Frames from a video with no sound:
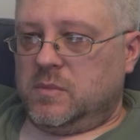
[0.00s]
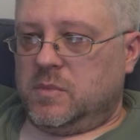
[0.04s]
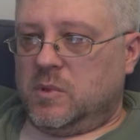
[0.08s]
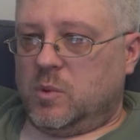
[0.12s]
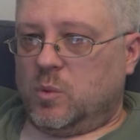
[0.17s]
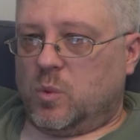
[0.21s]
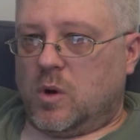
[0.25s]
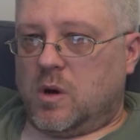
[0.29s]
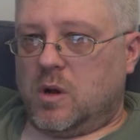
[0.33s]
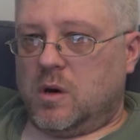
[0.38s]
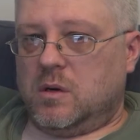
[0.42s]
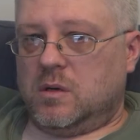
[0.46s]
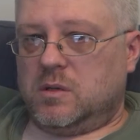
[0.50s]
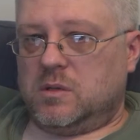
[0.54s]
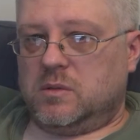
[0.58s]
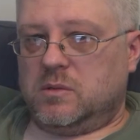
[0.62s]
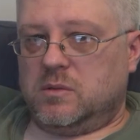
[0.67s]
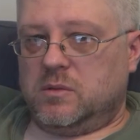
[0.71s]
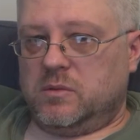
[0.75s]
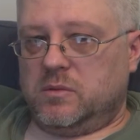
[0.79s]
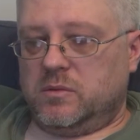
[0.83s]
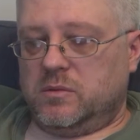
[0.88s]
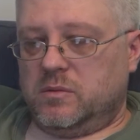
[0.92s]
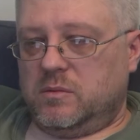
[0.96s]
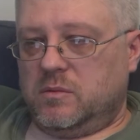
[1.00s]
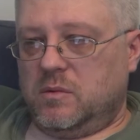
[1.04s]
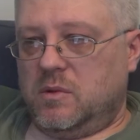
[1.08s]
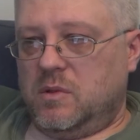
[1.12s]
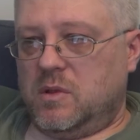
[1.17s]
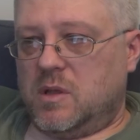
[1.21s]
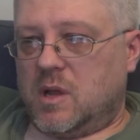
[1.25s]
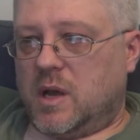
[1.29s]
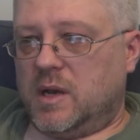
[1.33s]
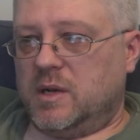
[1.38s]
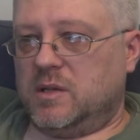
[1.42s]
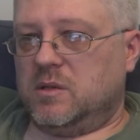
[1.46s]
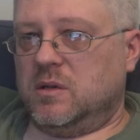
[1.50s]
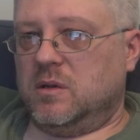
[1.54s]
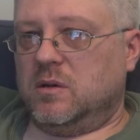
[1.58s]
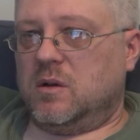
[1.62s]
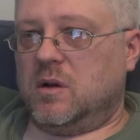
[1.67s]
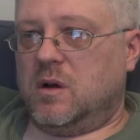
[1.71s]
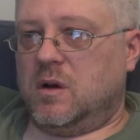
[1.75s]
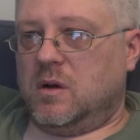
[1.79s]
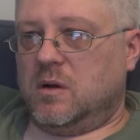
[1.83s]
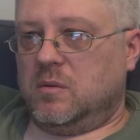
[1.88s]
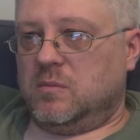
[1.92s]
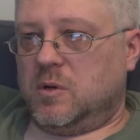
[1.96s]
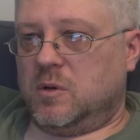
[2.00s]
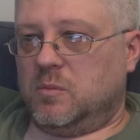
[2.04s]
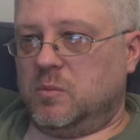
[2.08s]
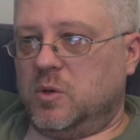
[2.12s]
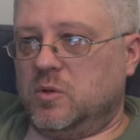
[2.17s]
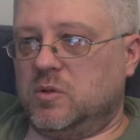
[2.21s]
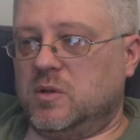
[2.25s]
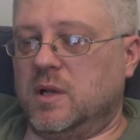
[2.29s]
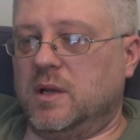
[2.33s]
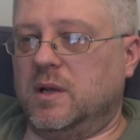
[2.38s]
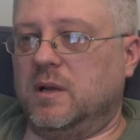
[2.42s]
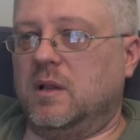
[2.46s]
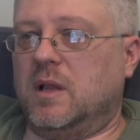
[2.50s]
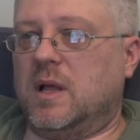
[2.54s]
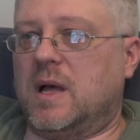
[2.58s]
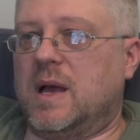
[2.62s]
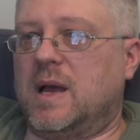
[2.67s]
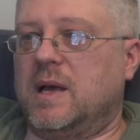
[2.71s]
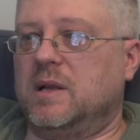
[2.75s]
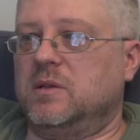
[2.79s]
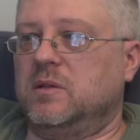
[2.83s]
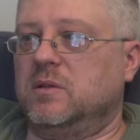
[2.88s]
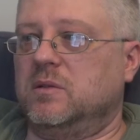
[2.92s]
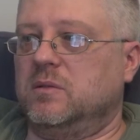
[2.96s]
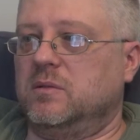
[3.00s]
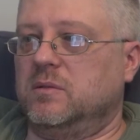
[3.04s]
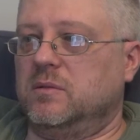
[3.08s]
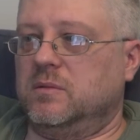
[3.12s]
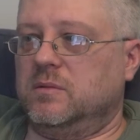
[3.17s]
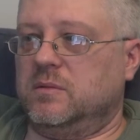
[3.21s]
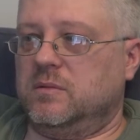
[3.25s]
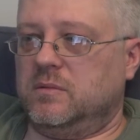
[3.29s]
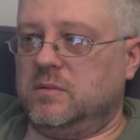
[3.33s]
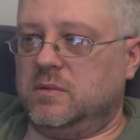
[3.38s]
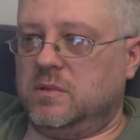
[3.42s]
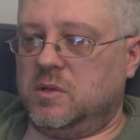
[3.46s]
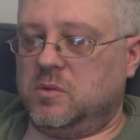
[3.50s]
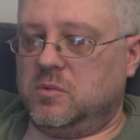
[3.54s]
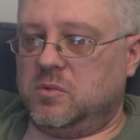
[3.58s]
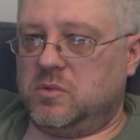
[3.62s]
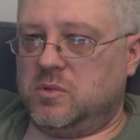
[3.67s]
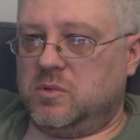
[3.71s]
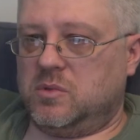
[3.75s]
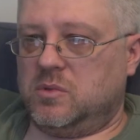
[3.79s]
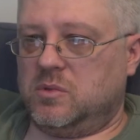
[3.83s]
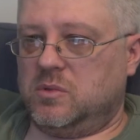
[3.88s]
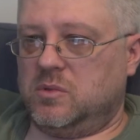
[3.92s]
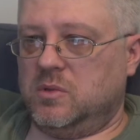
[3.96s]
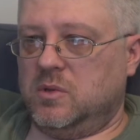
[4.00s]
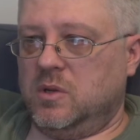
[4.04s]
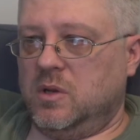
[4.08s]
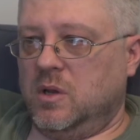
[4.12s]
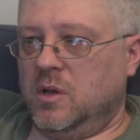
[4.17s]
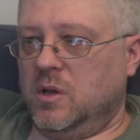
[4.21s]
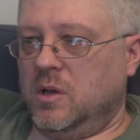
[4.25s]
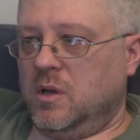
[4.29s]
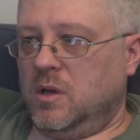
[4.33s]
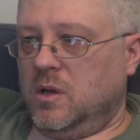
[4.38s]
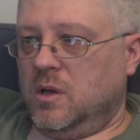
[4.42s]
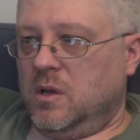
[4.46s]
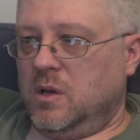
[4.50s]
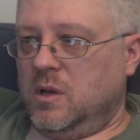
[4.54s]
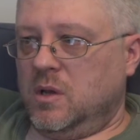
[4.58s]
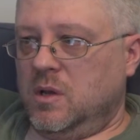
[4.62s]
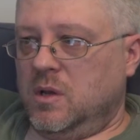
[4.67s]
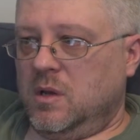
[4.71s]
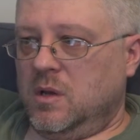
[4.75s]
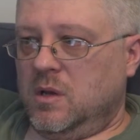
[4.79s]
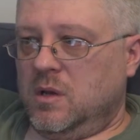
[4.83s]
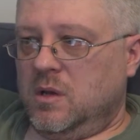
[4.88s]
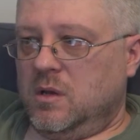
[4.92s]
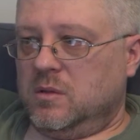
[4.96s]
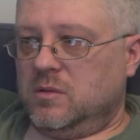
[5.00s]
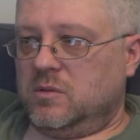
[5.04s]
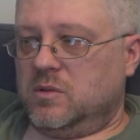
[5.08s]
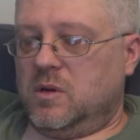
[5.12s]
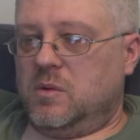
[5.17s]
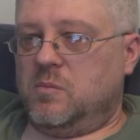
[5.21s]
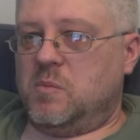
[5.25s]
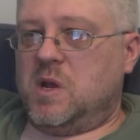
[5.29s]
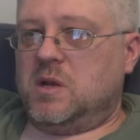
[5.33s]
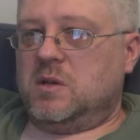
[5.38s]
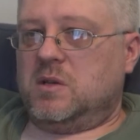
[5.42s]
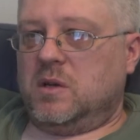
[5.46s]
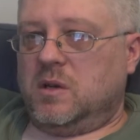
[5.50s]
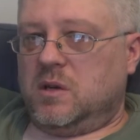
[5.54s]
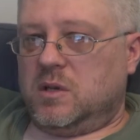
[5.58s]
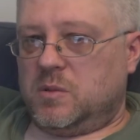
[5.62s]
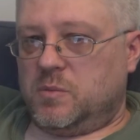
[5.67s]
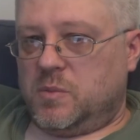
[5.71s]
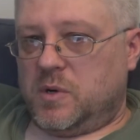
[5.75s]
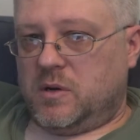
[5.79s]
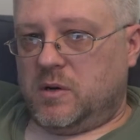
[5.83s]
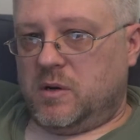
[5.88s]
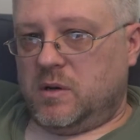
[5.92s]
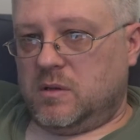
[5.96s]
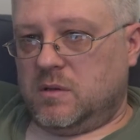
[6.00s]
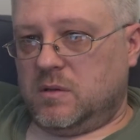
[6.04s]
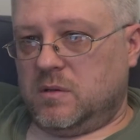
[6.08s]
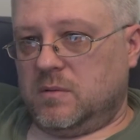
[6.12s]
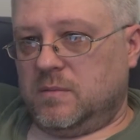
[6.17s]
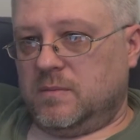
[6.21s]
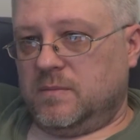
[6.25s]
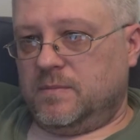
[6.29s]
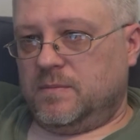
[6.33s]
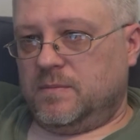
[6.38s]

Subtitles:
The water's nice and calm, almost like glass. It was an amazing experience.